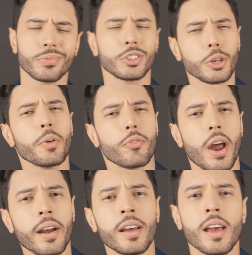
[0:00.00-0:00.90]
To be
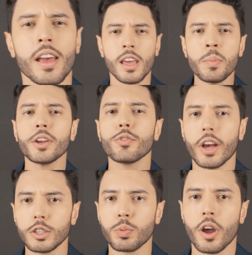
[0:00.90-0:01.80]
fair, image
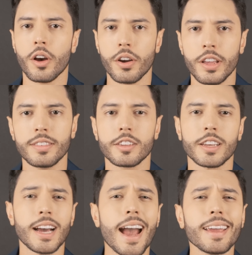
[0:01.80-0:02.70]
fetch priority is
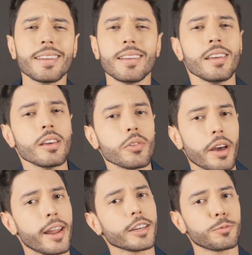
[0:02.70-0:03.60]
kinda new
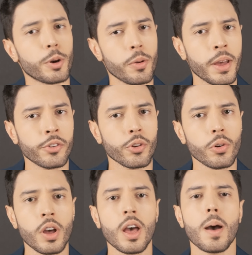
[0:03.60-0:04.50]
and
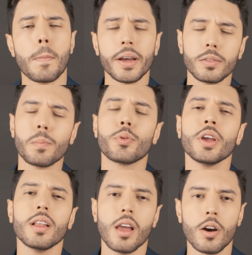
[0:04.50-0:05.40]
experimental, but
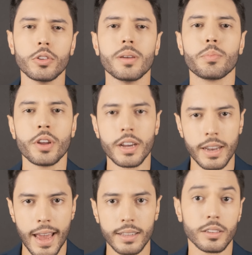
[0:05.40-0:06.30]
preload and
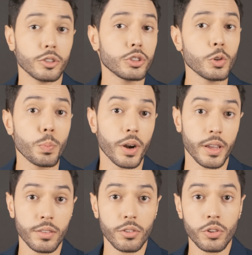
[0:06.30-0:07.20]
preconnect are super
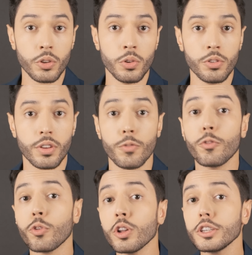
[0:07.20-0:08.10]
easy to use and
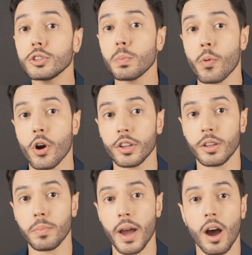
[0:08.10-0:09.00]
fully
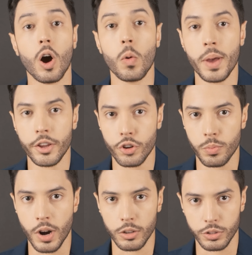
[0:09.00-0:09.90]
supported by all major
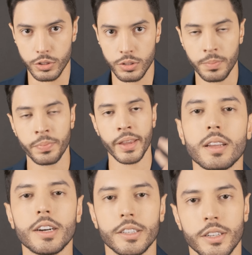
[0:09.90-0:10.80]
browsers.
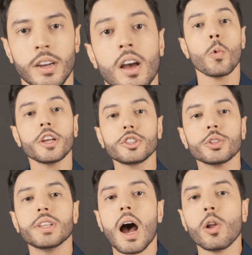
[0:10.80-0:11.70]
Third, we
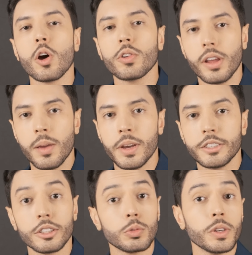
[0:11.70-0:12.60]
should download
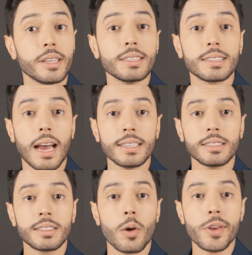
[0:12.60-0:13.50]
images with the
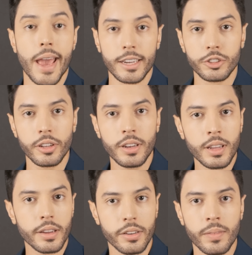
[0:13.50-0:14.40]
sizes that we actually
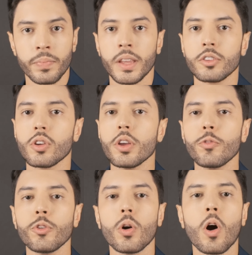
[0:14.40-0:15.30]
need. So
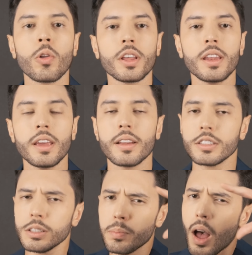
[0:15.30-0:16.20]
if you only need a
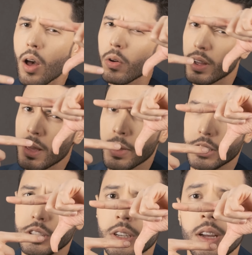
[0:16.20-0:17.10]
small
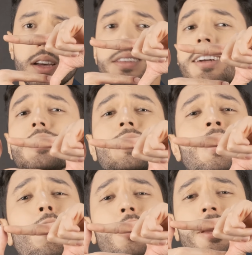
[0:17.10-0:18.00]
image, there's
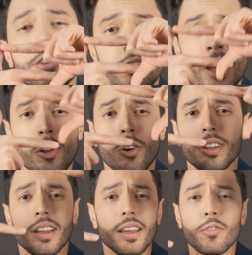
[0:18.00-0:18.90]
no need to
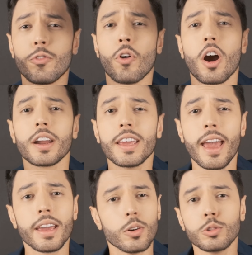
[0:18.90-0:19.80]
download it in
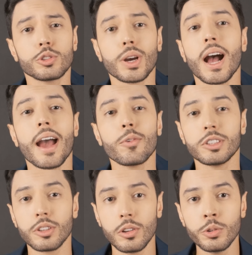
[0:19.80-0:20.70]
4K ultra high
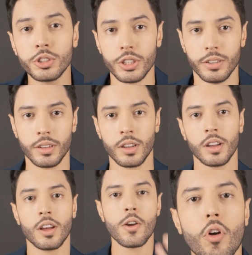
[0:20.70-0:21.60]
resolution.
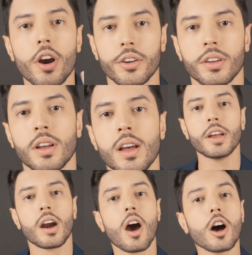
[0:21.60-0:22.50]
Fourth,
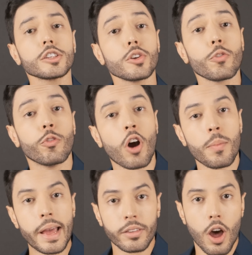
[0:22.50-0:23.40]
there are also
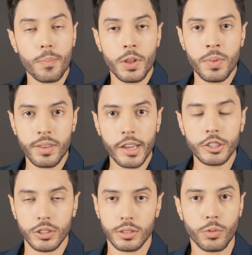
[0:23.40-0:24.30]
format
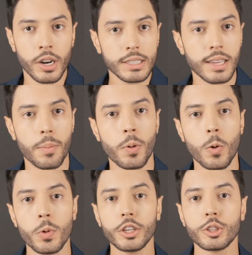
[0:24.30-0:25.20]
optimizations. For
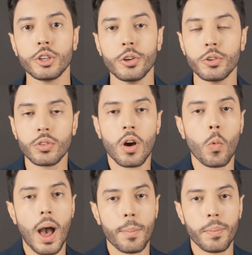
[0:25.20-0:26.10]
example, we should use
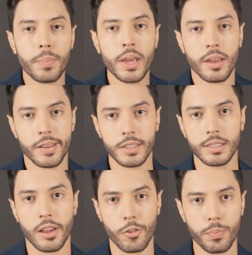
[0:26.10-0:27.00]
WebP
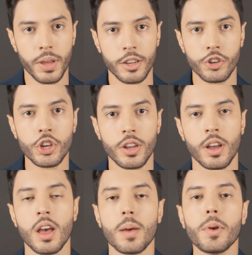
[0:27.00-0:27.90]
instead of PNG,
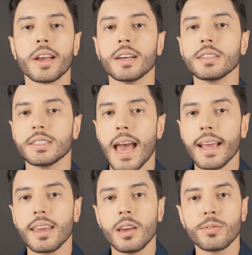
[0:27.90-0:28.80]
because
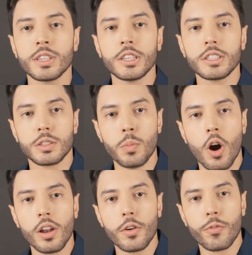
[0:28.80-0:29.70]
that gives us
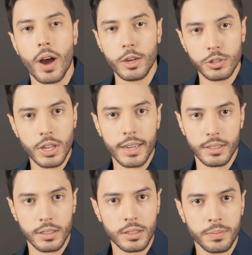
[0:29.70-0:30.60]
smaller file
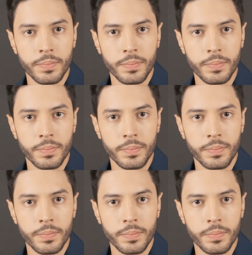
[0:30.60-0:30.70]
sizes.